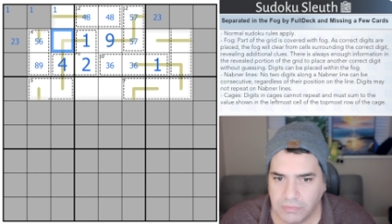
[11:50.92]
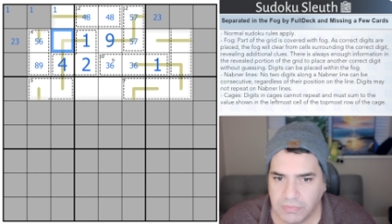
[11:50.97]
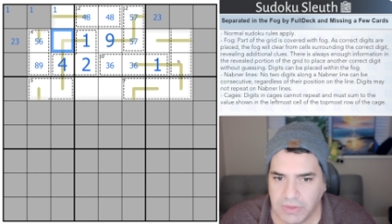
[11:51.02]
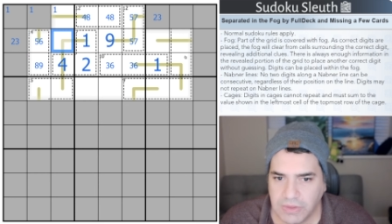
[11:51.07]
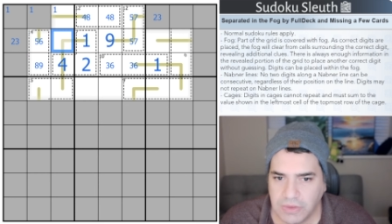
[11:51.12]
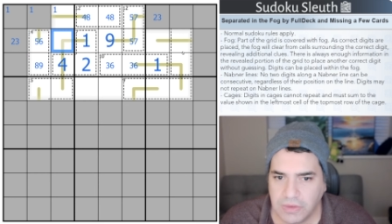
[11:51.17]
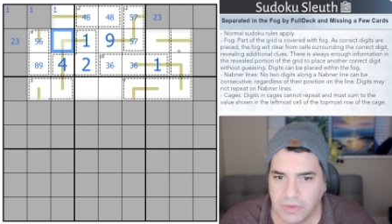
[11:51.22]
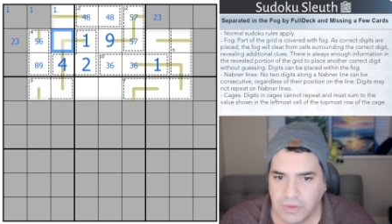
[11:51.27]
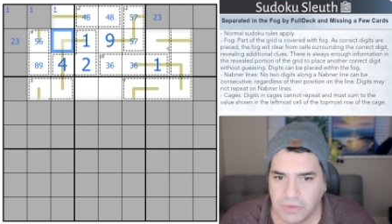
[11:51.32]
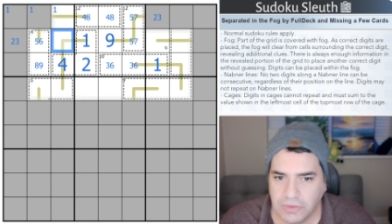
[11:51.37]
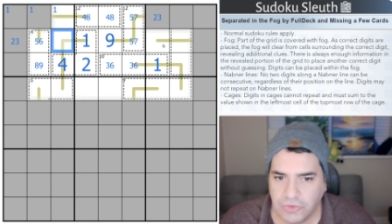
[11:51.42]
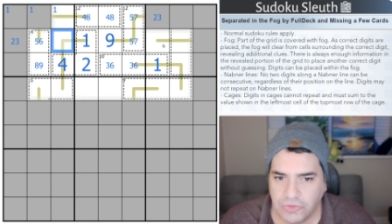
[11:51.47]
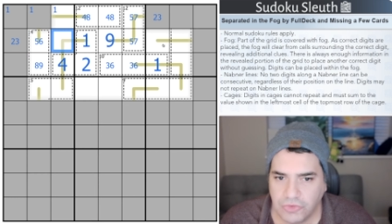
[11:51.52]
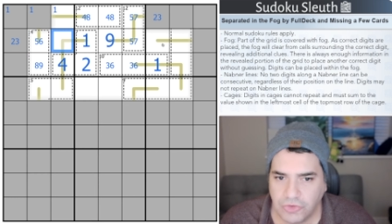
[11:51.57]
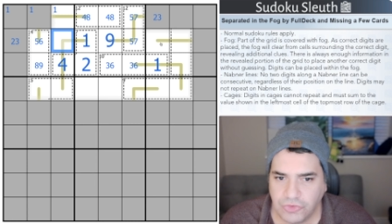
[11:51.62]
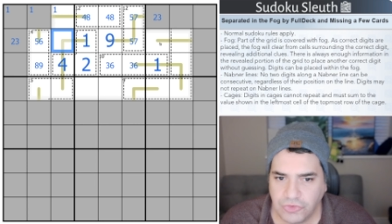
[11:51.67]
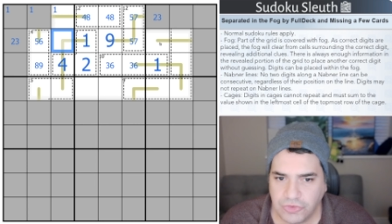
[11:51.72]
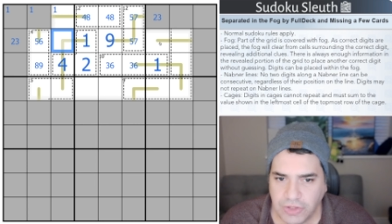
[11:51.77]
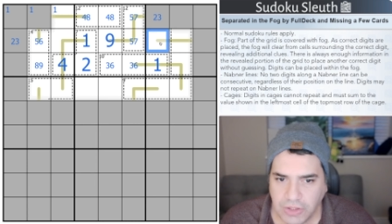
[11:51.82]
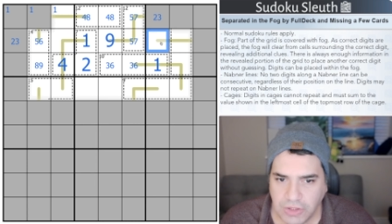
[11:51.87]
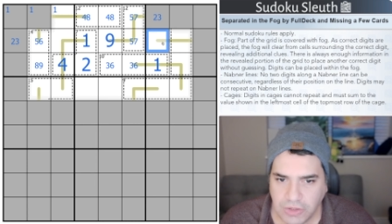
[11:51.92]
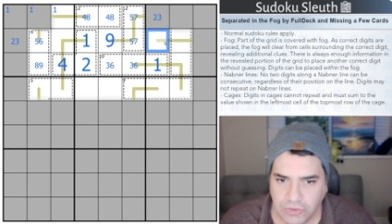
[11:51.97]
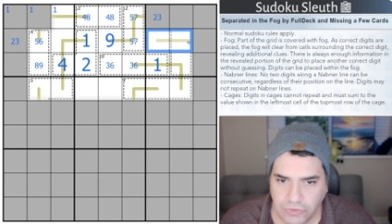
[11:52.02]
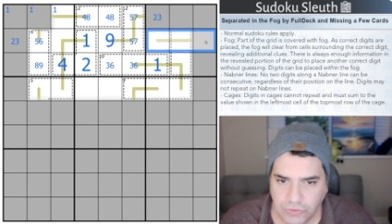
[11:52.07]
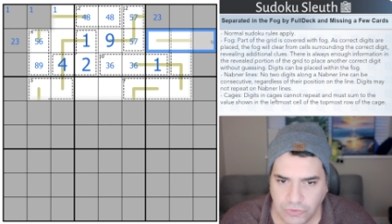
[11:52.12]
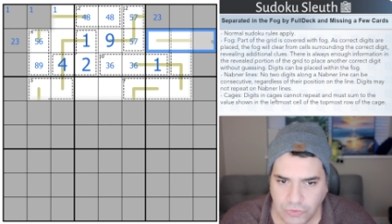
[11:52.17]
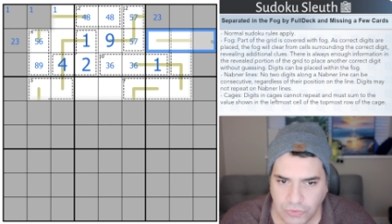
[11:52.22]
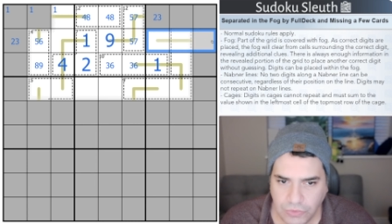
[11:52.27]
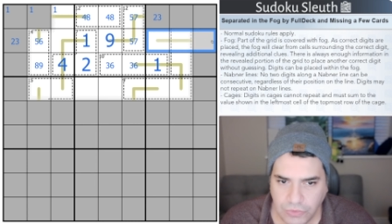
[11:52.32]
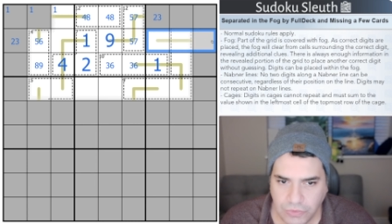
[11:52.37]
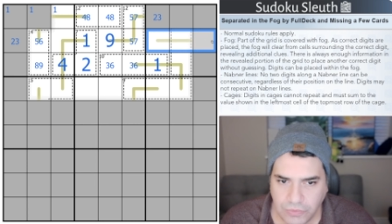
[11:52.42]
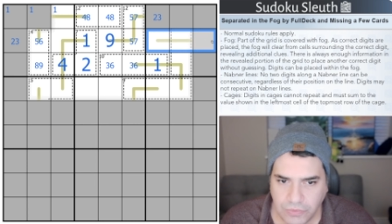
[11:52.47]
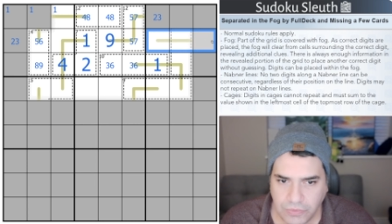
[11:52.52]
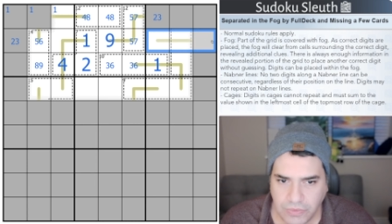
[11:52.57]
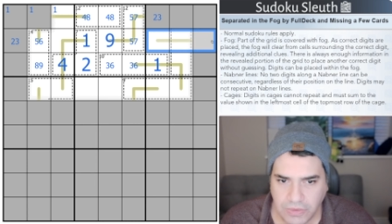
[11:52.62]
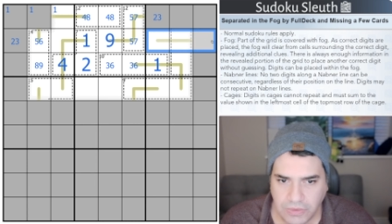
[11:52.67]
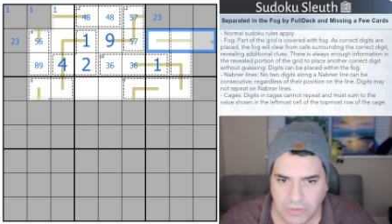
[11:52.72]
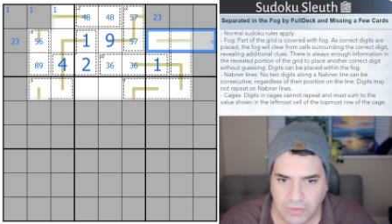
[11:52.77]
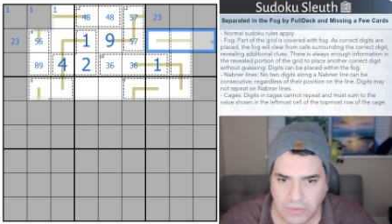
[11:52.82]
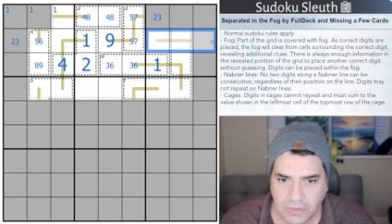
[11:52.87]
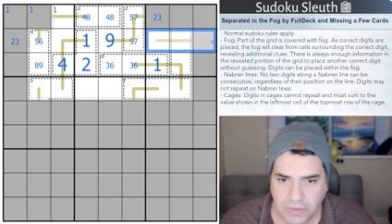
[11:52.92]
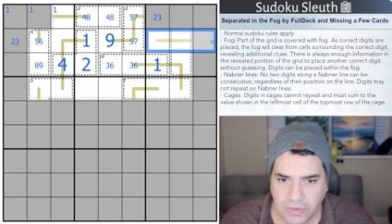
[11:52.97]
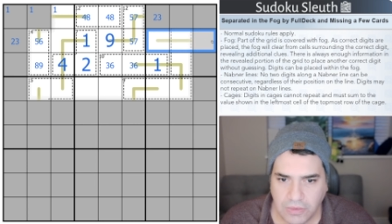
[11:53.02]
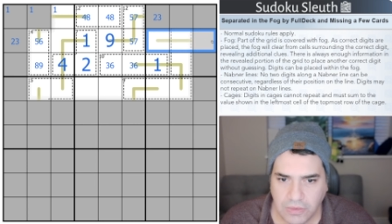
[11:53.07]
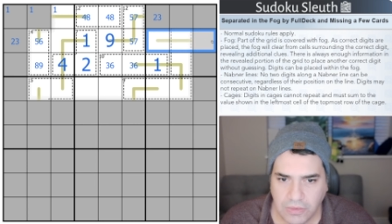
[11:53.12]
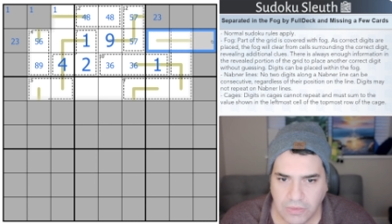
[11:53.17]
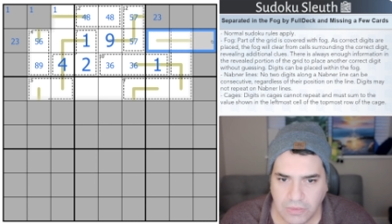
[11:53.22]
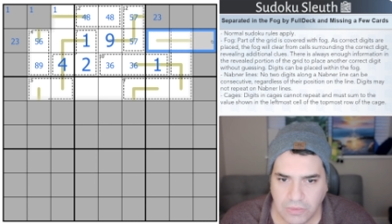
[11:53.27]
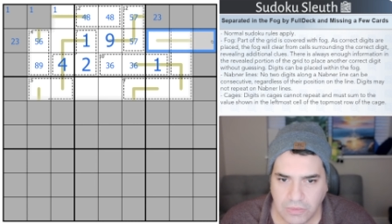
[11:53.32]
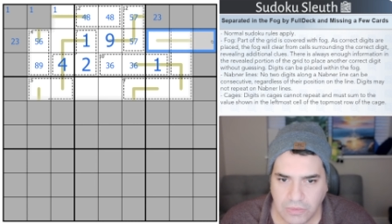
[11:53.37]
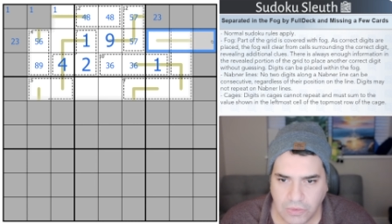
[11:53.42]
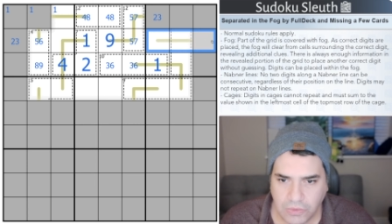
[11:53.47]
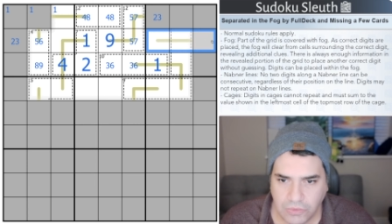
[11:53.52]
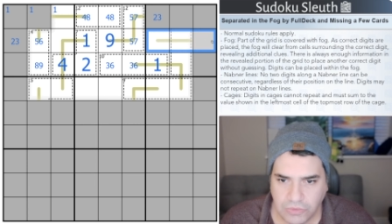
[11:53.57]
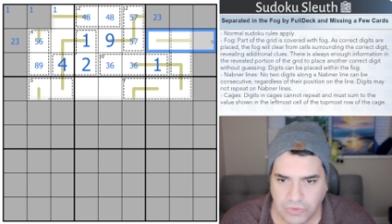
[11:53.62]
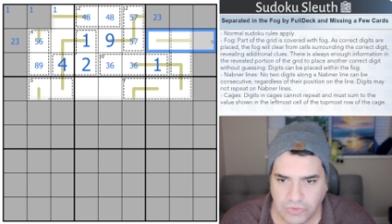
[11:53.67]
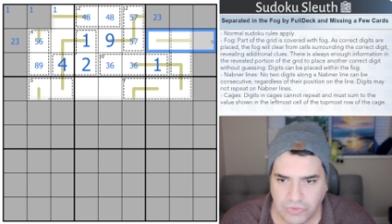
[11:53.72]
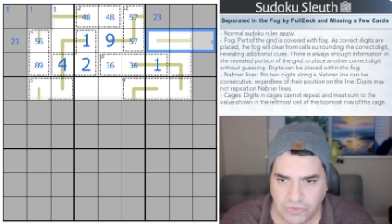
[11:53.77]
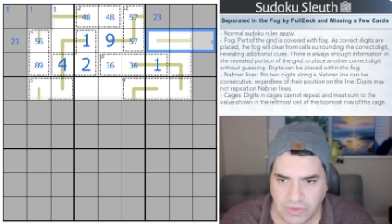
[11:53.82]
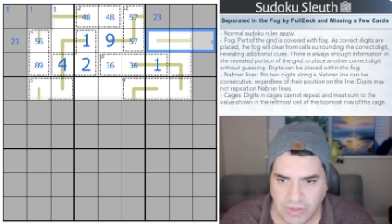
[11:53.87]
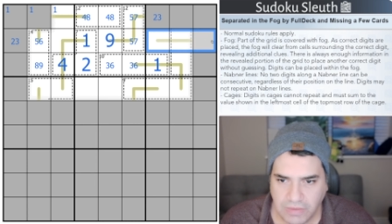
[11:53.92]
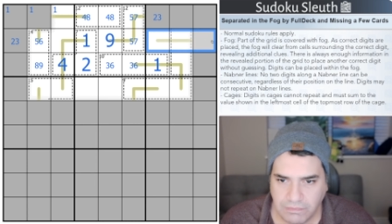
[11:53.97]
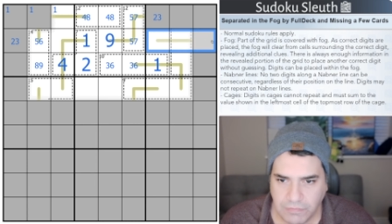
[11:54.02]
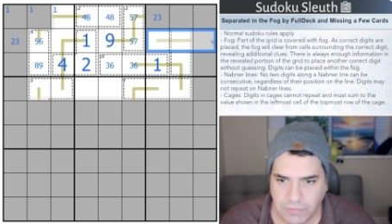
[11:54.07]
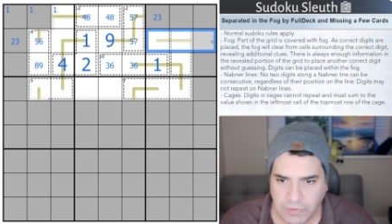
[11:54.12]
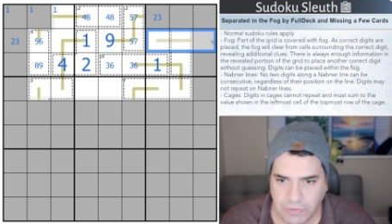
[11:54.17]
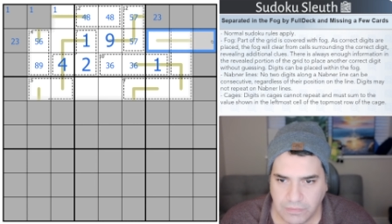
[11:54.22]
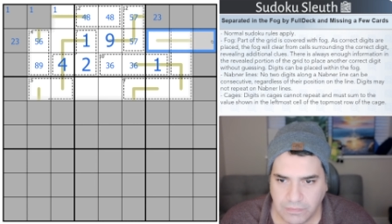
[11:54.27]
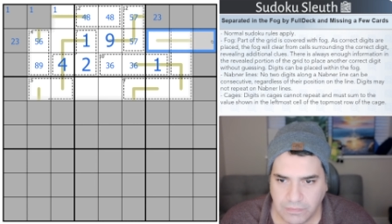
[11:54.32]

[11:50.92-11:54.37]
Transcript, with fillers: be here. There's a second 2-3 on this Nabner.